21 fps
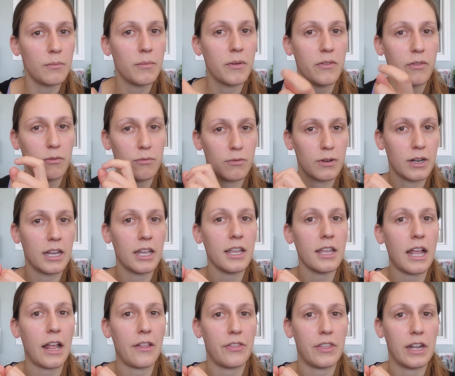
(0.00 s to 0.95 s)
bit of
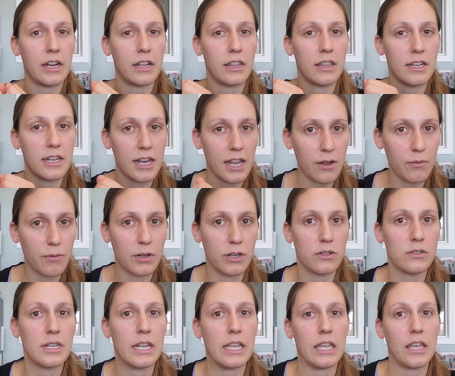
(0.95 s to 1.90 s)
ring at the end of the day when you're
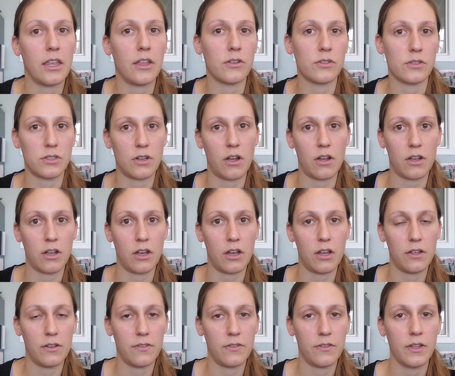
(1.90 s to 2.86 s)
taking your sock
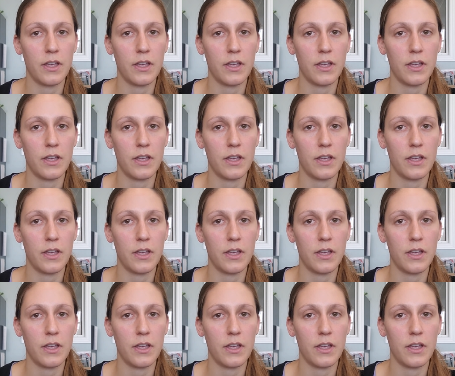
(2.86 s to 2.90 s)
off.